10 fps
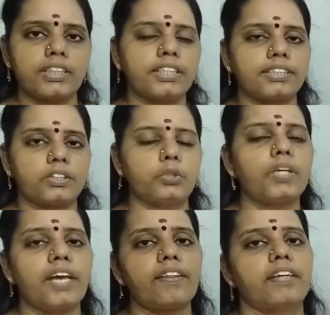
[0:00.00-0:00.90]
That is
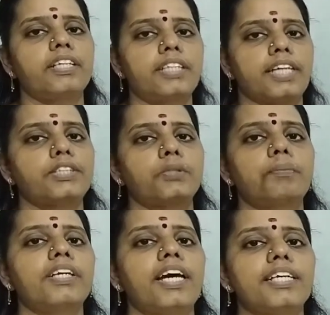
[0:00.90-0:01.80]
together. It has to
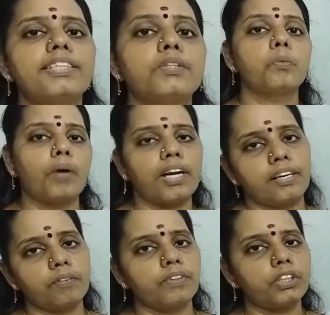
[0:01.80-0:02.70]
be as
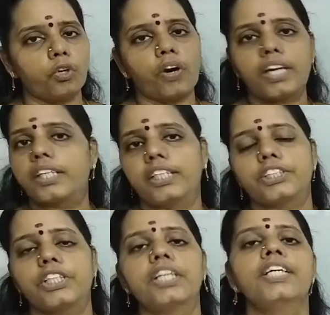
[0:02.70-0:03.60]
one with
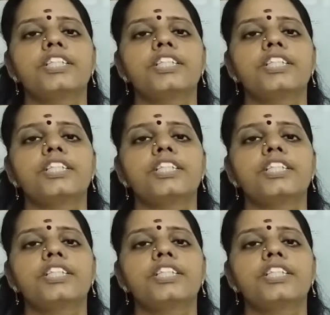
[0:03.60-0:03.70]
coordination.